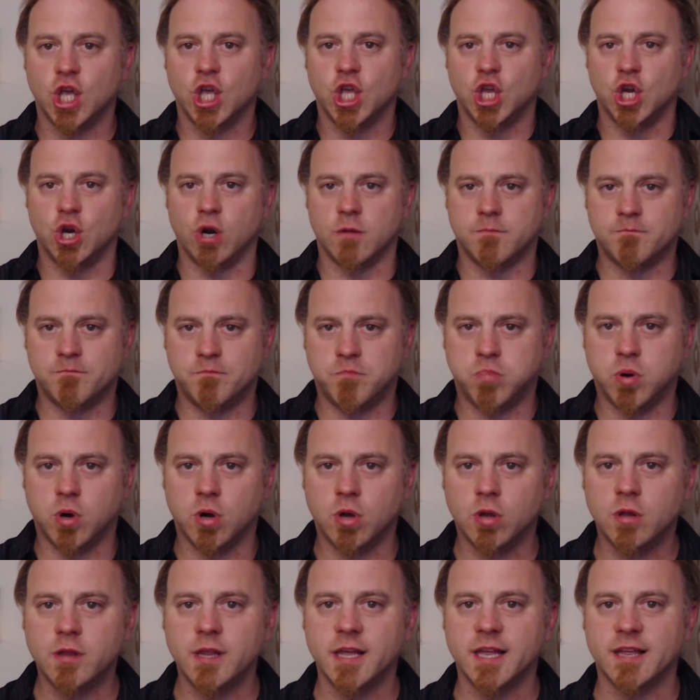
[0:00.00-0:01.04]
You're
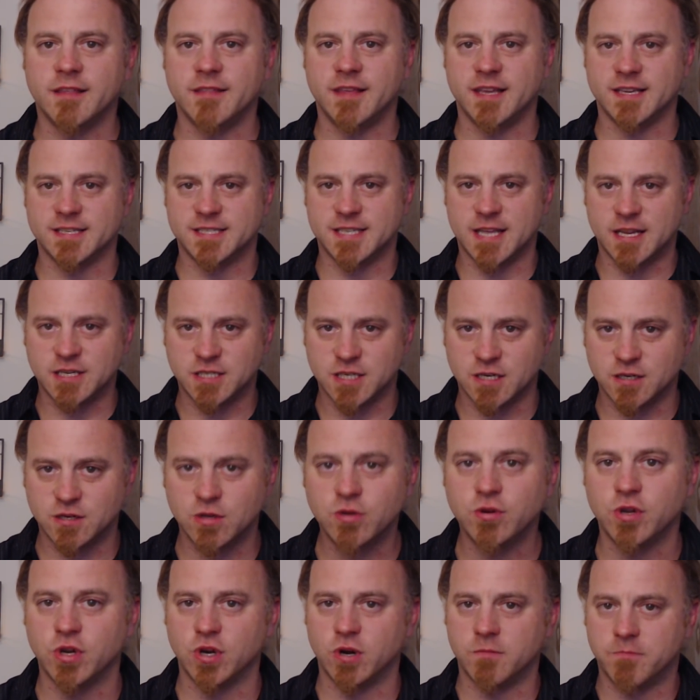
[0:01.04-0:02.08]
pulling the ascension to
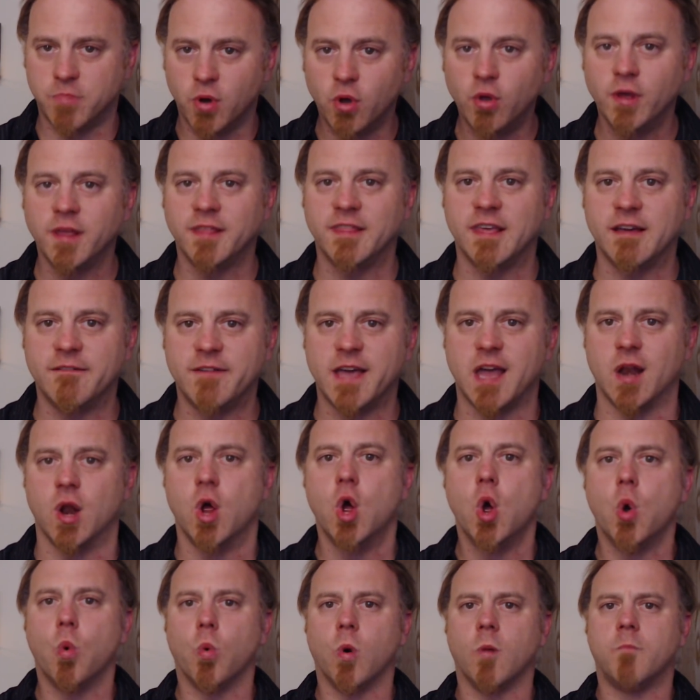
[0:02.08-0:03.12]
you. You're pulling the event.
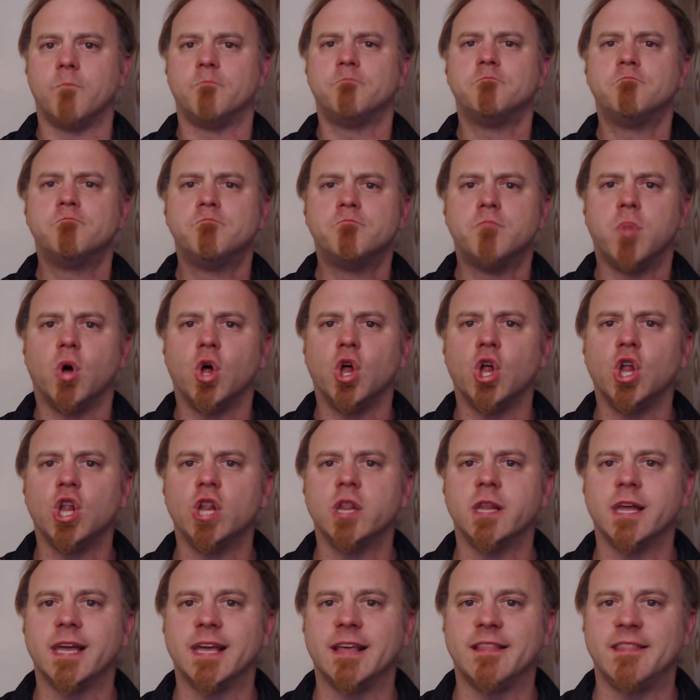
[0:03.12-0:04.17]
We're
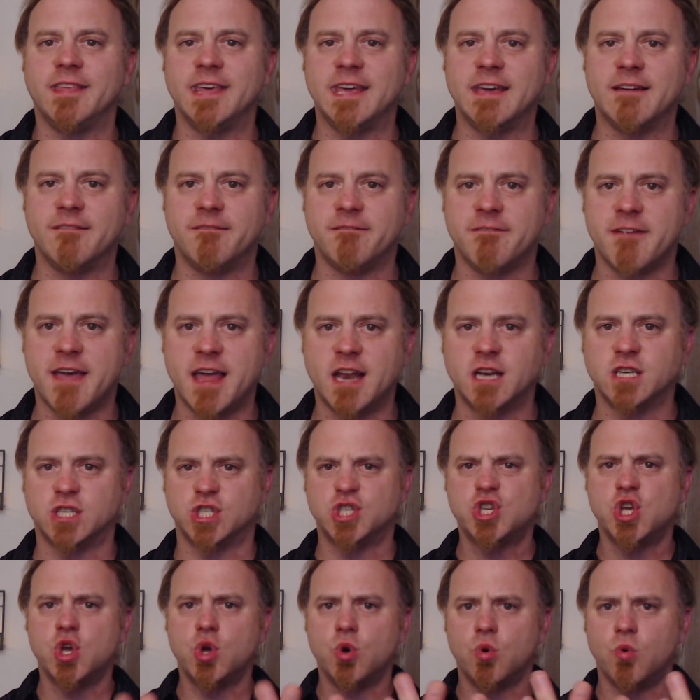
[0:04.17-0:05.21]
pulling the event
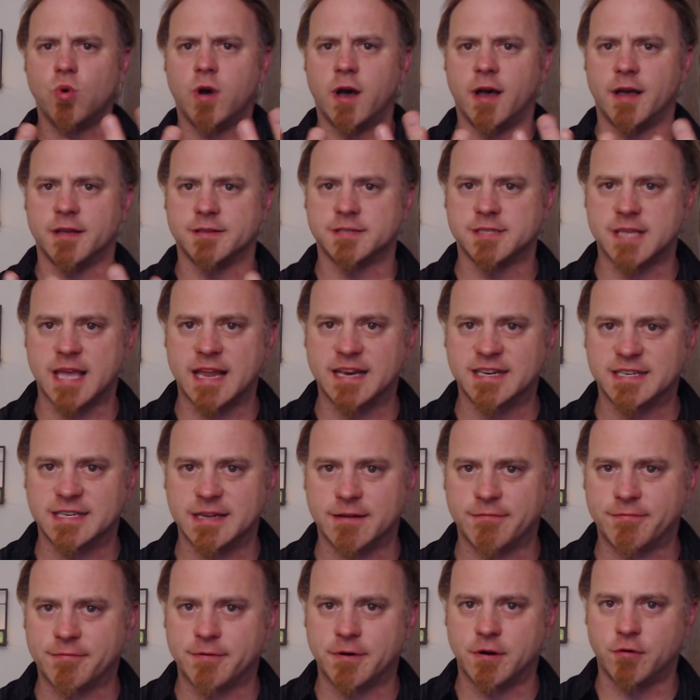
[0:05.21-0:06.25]
to us at
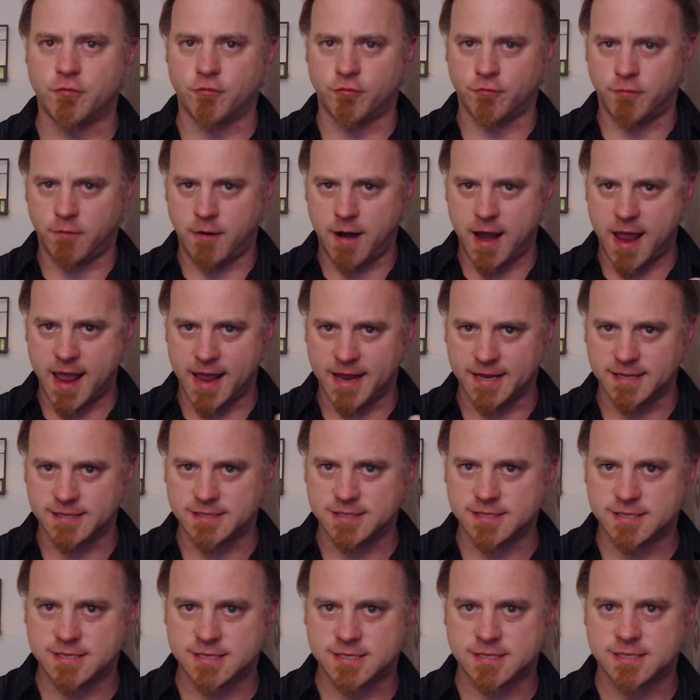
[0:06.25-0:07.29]
different
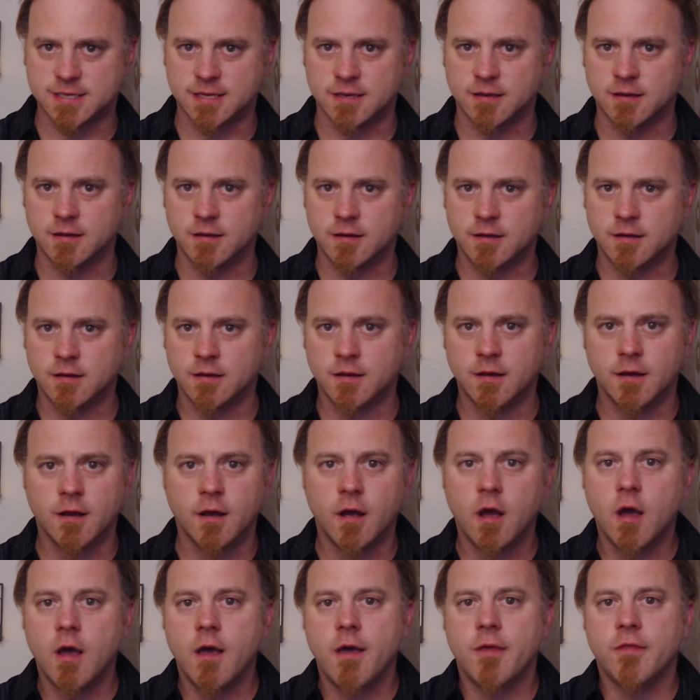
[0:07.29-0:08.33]
rates.
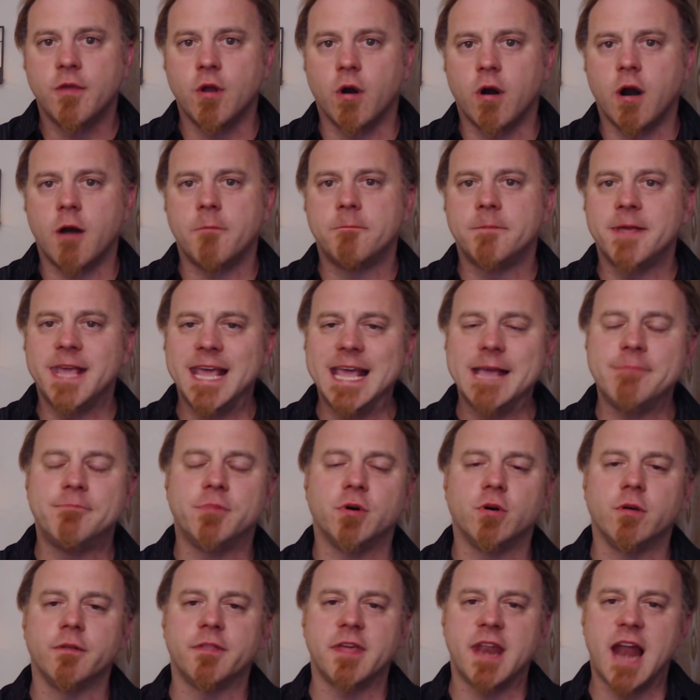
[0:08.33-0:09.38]
There are
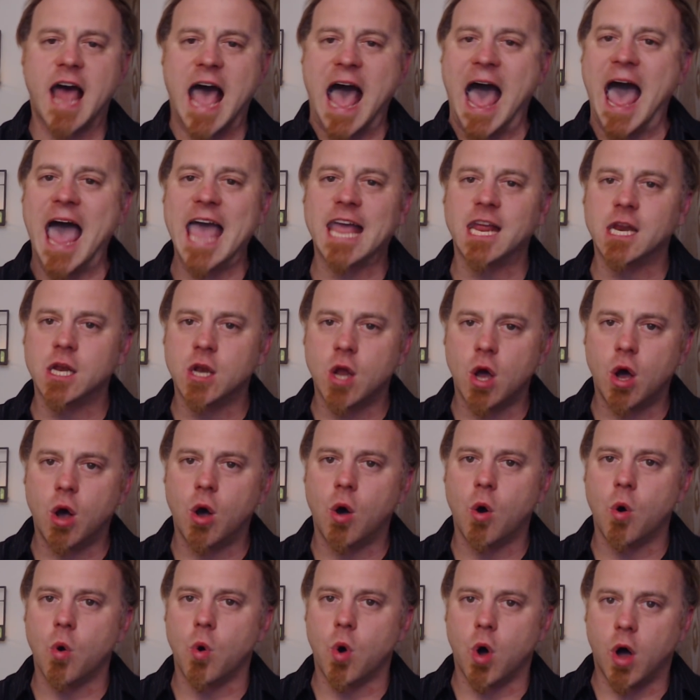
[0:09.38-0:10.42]
people that I
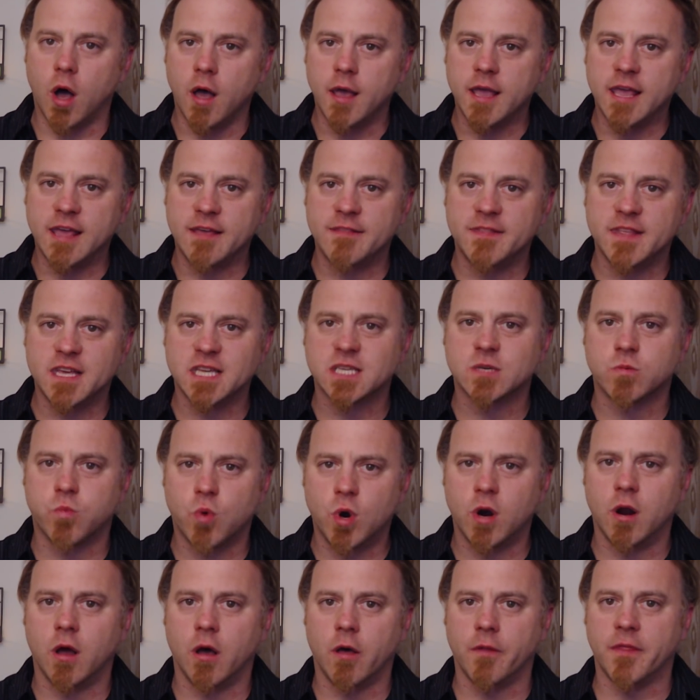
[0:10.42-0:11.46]
know in this
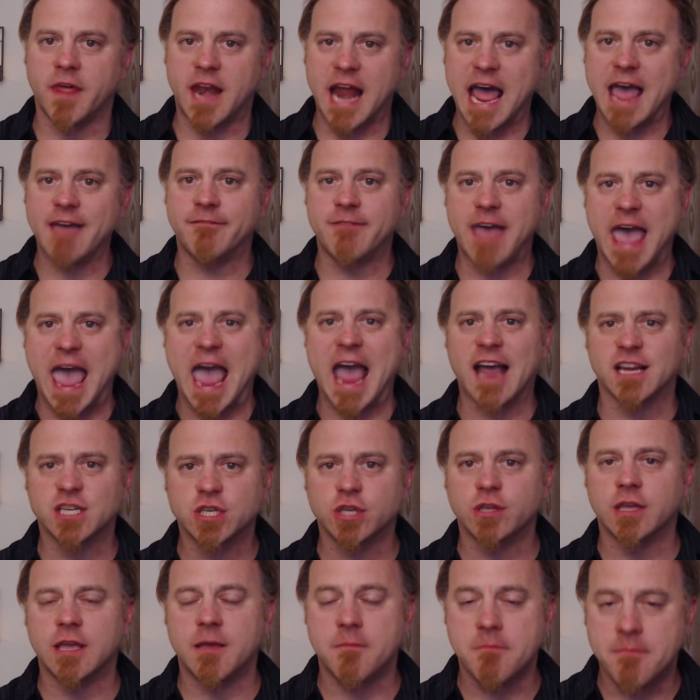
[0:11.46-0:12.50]
world that I've
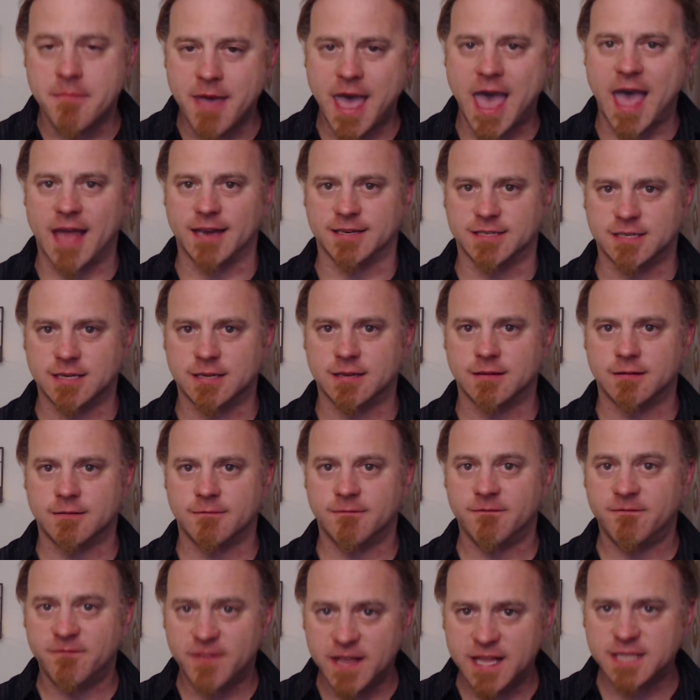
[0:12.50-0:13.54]
actually met,
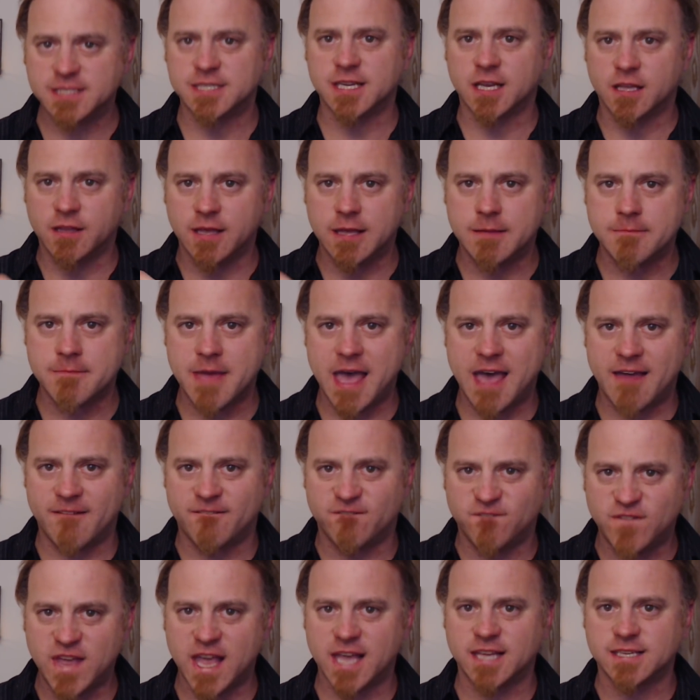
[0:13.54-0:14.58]
physically
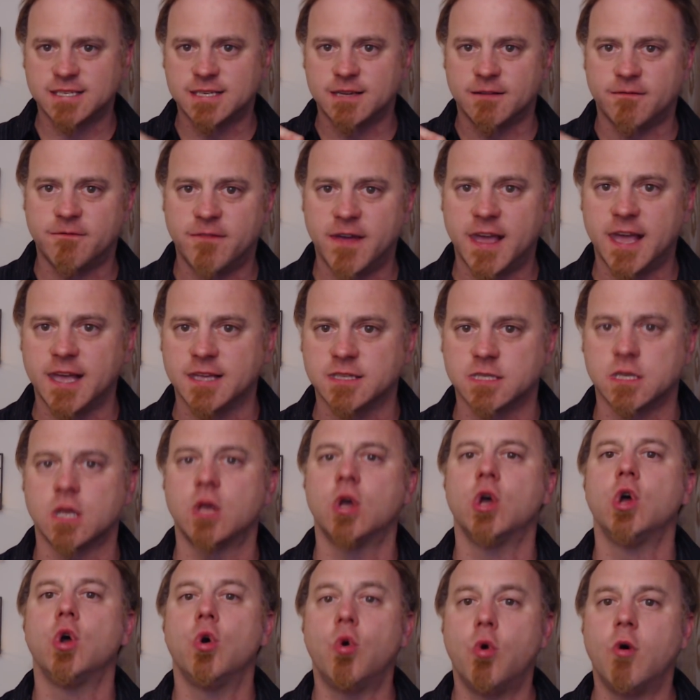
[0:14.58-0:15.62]
met face to face,
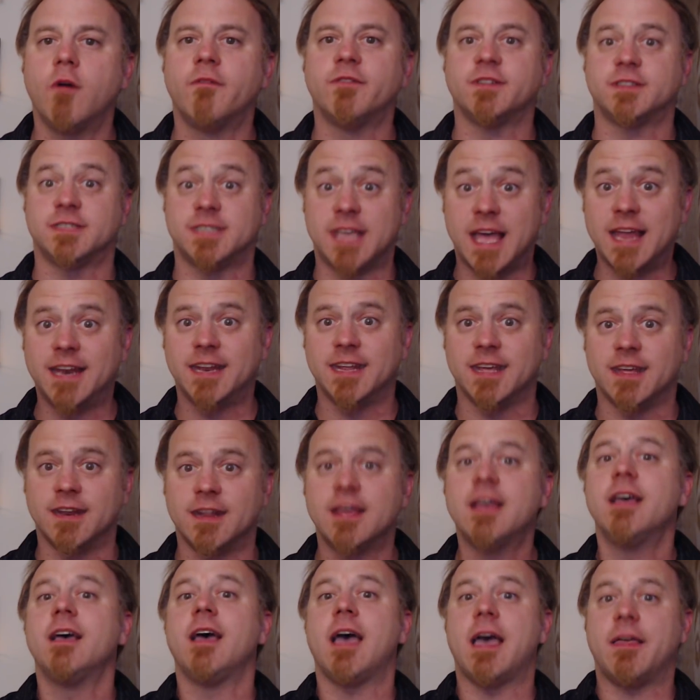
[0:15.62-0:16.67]
who have ascended,
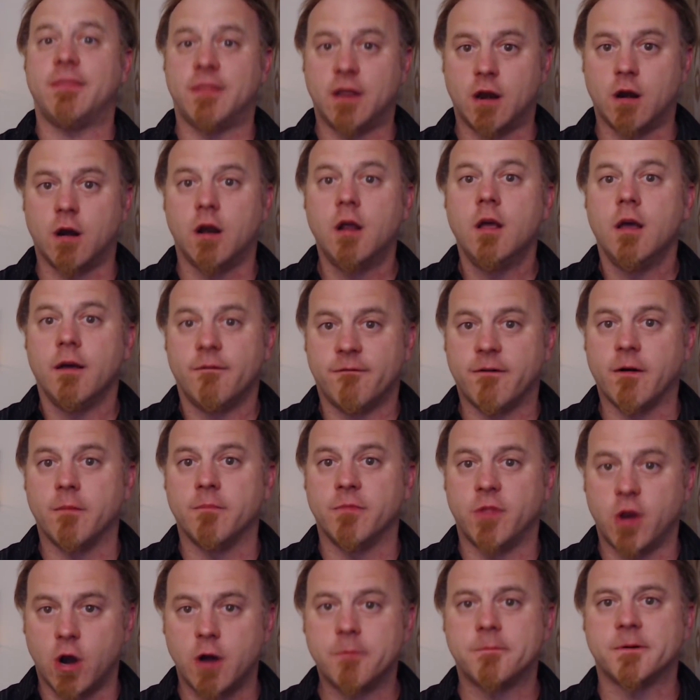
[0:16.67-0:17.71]
and they from
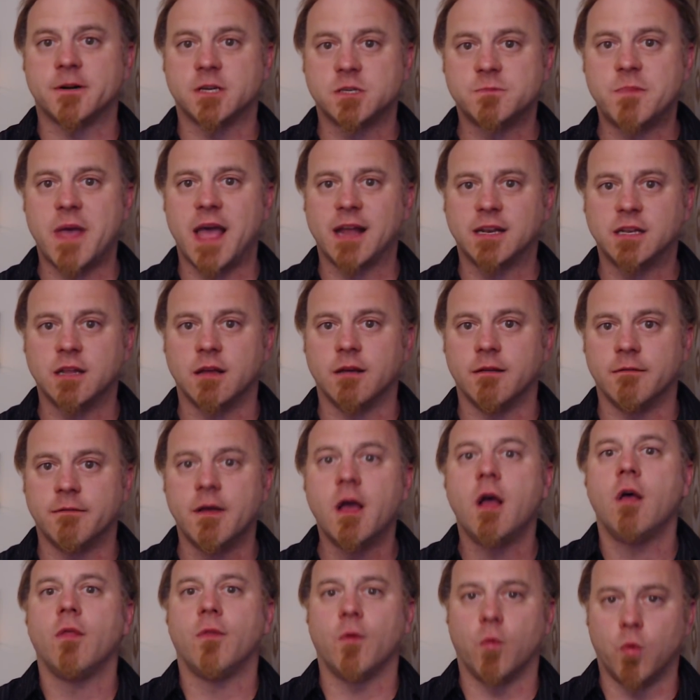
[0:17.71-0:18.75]
their perspective,
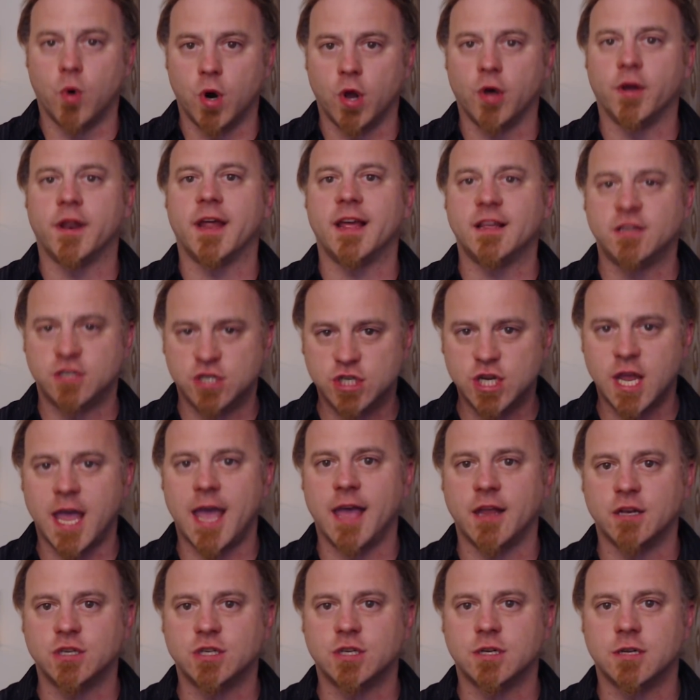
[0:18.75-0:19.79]
the world has
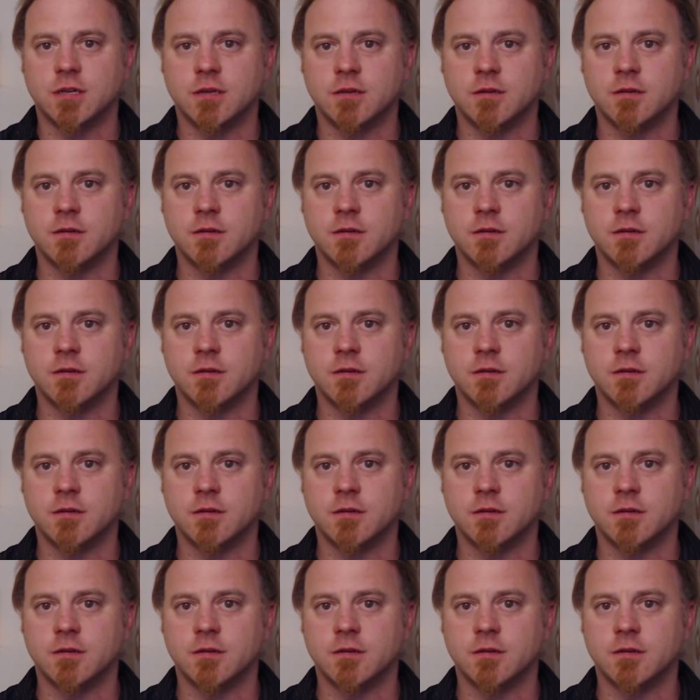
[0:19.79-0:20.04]
changed.